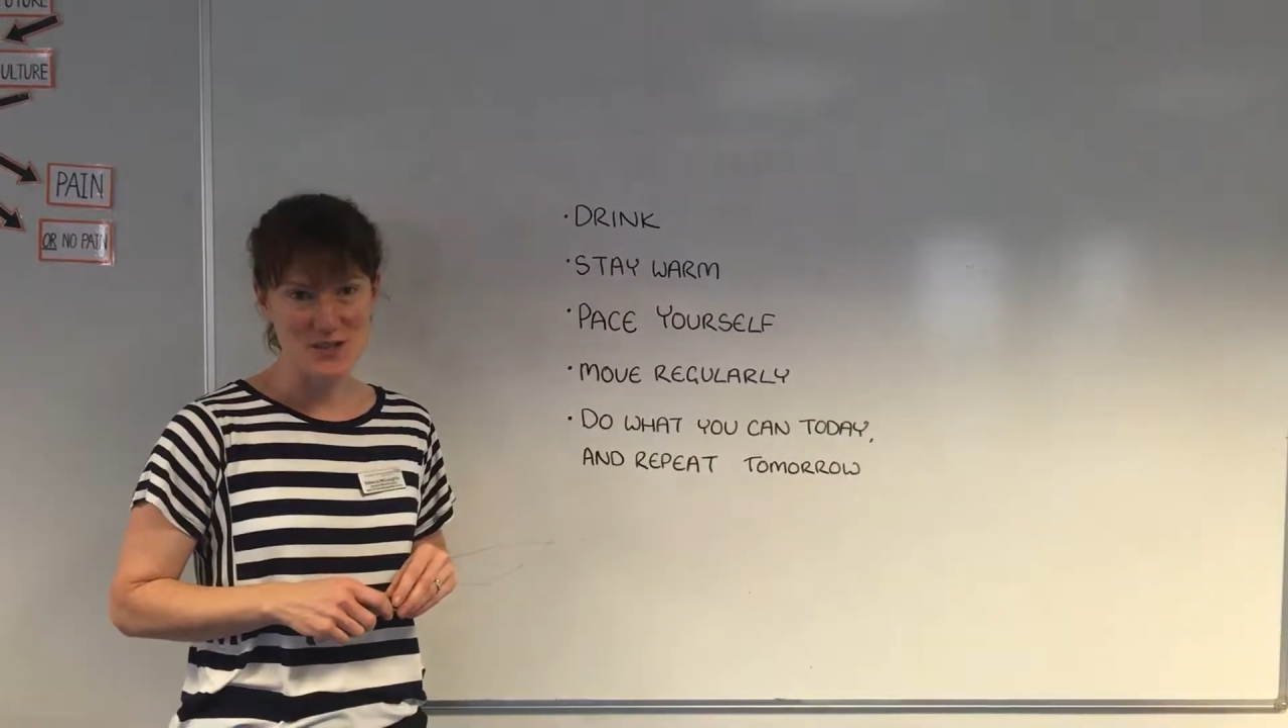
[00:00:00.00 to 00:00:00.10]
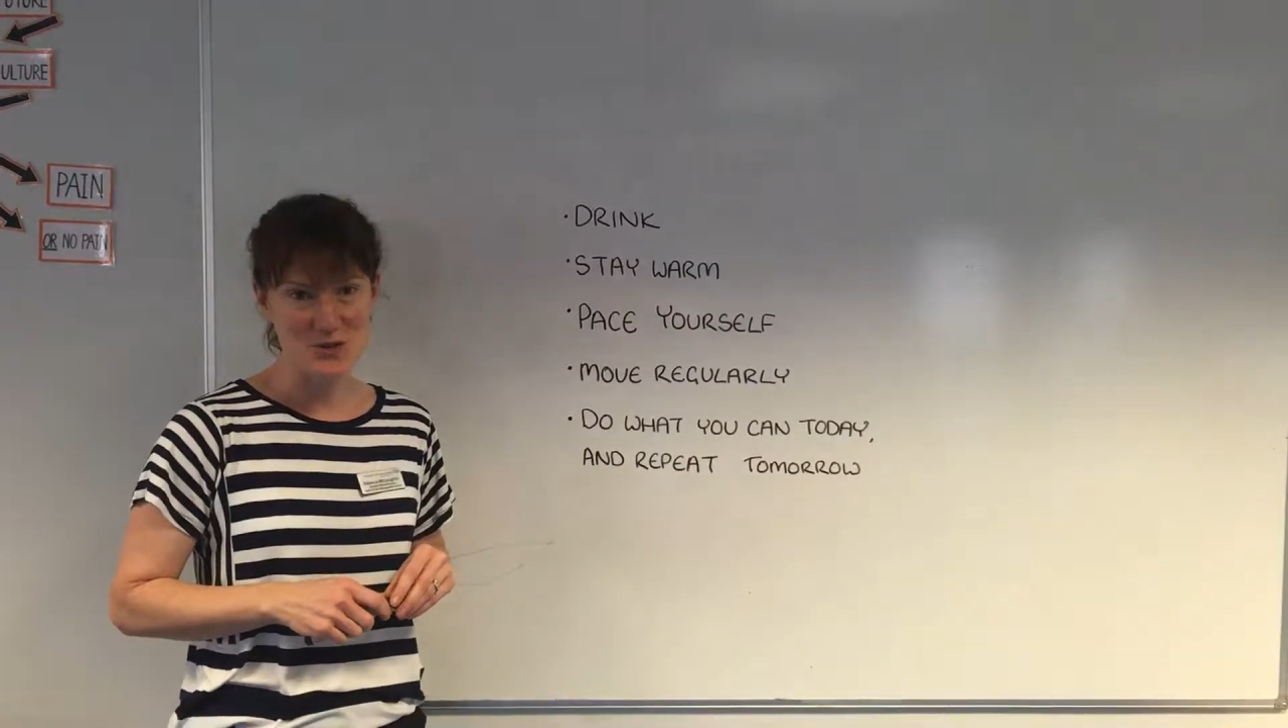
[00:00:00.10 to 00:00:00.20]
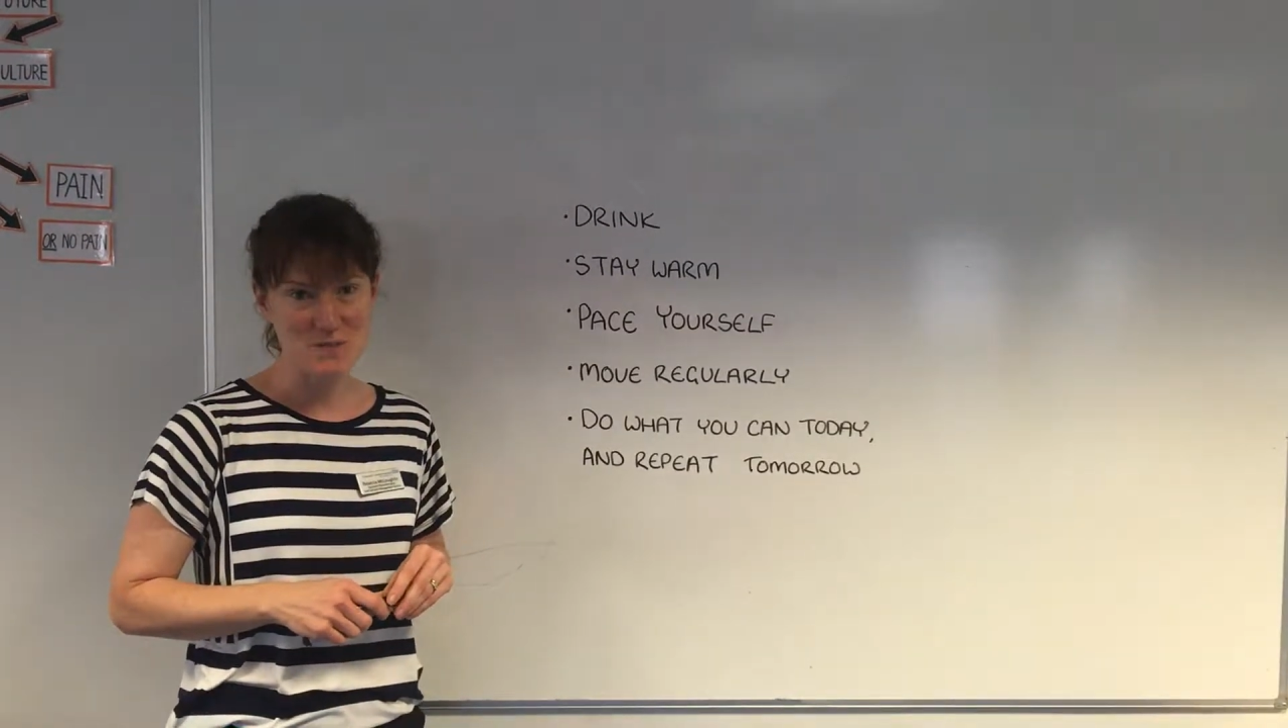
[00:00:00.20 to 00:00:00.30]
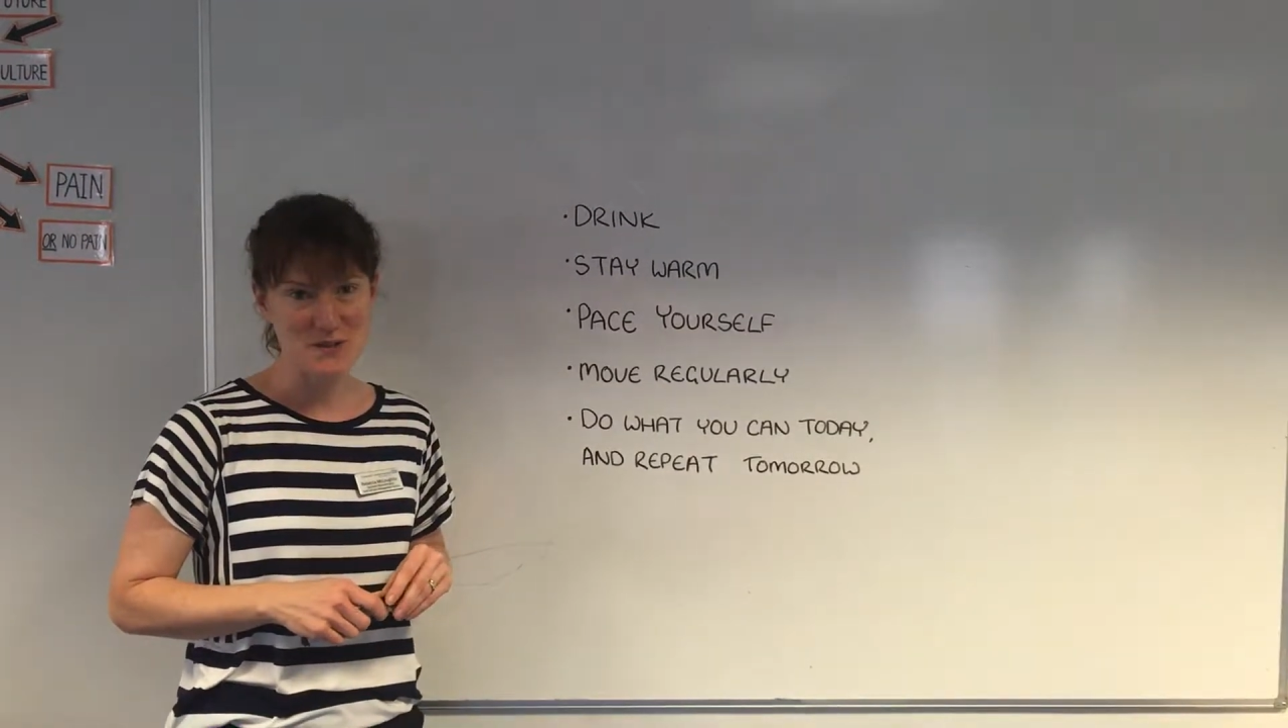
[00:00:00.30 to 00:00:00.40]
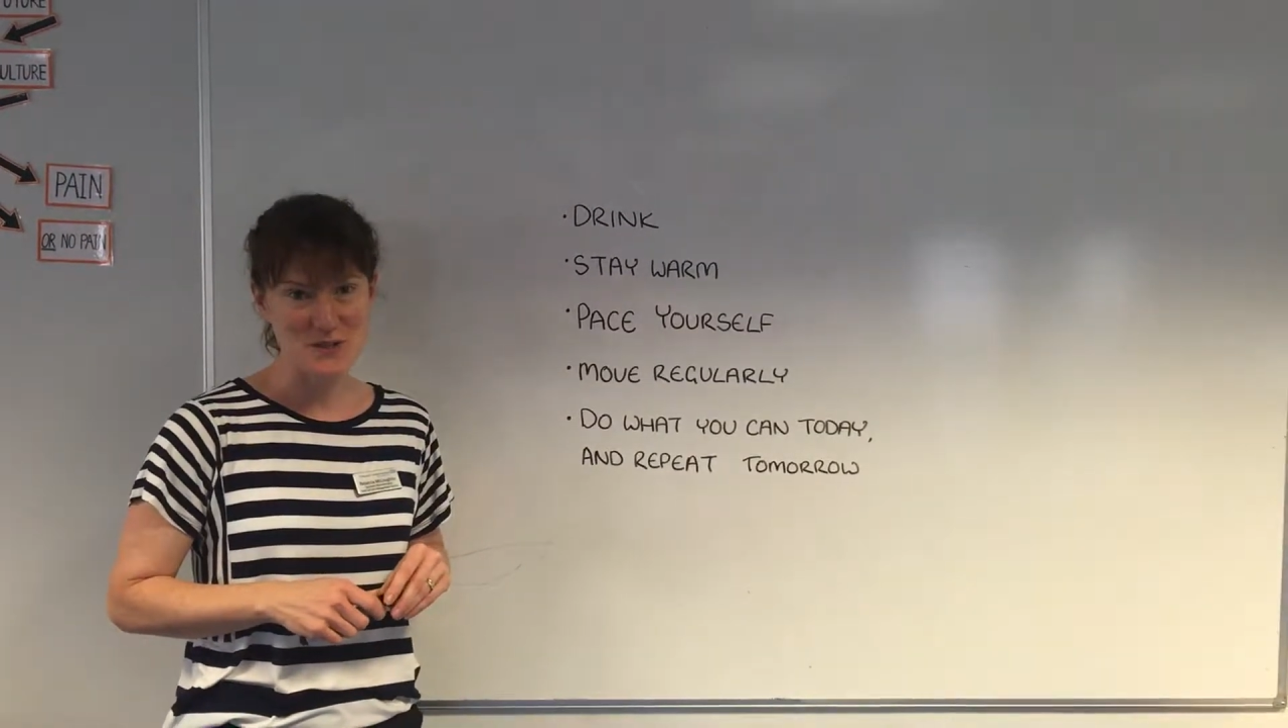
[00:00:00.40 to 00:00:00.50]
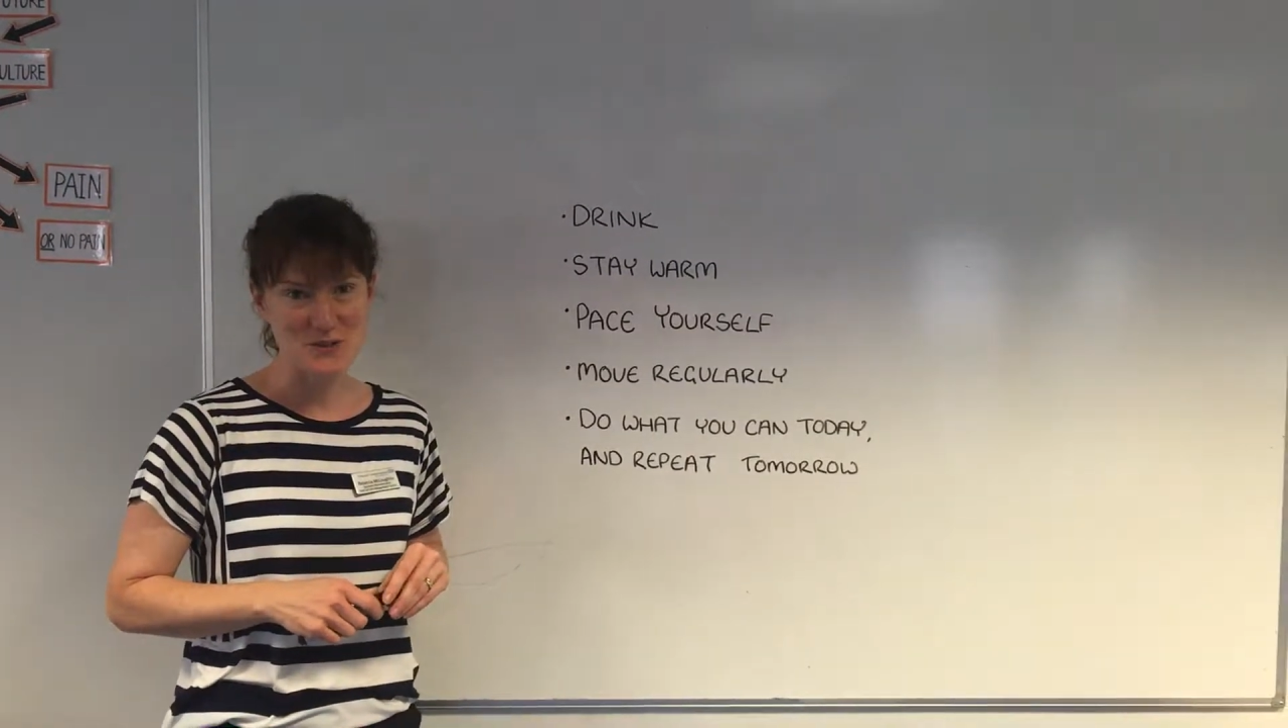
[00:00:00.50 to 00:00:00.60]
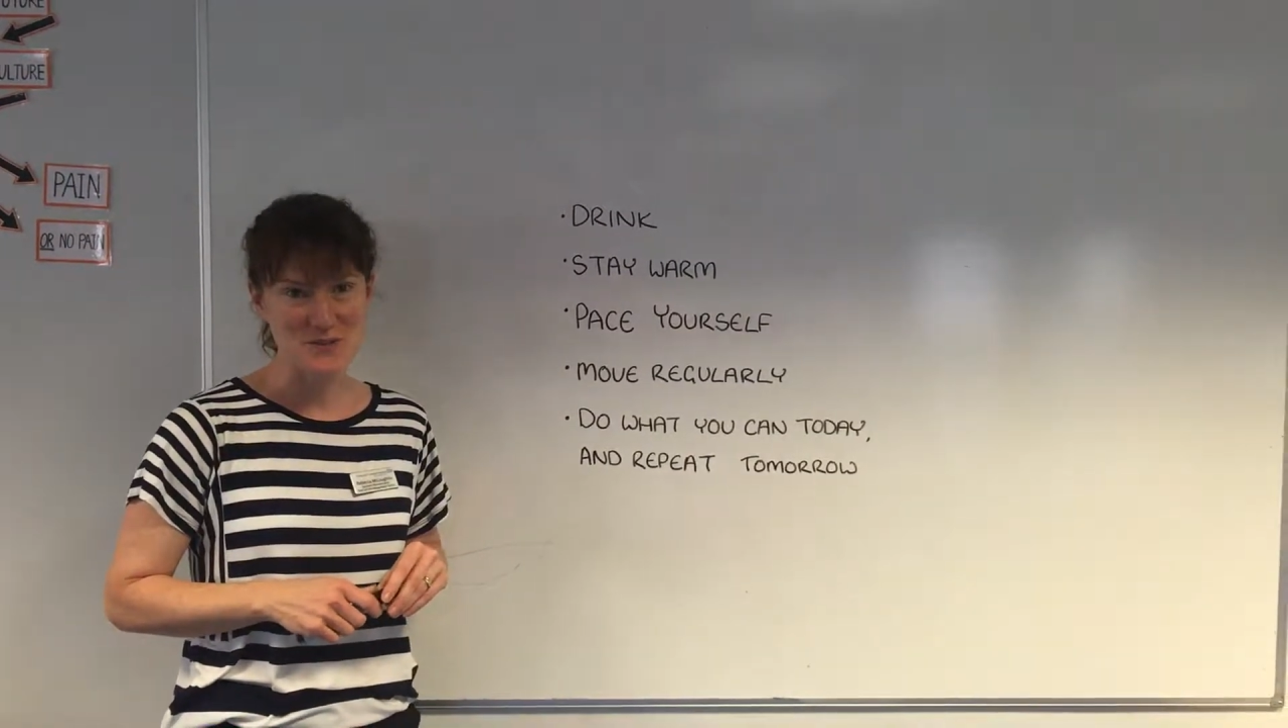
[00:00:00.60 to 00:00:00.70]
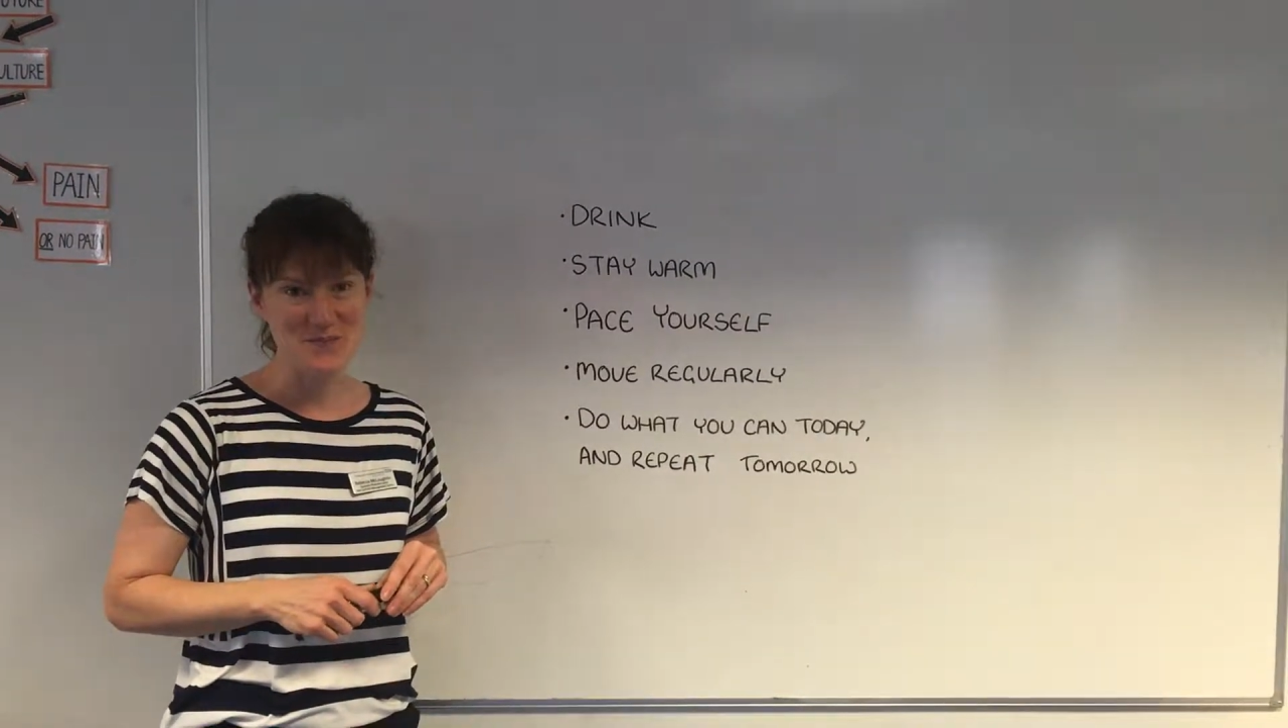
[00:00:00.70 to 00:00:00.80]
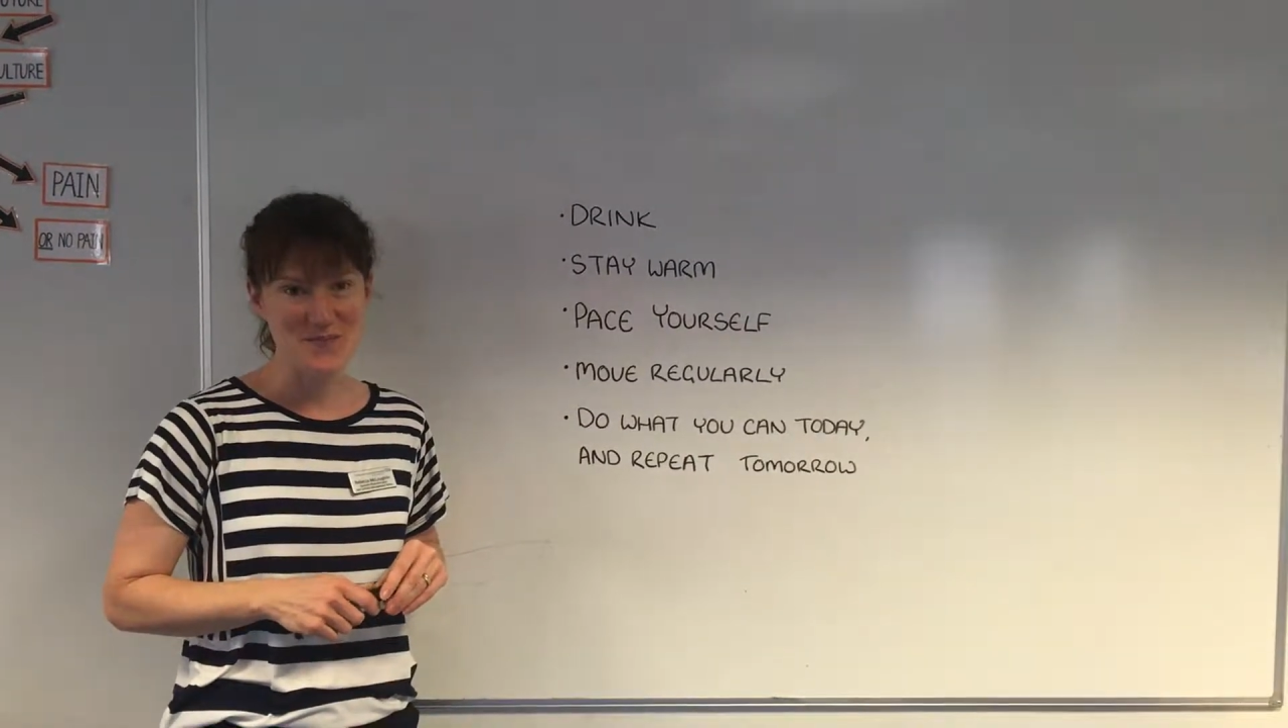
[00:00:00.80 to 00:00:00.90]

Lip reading: Hospital.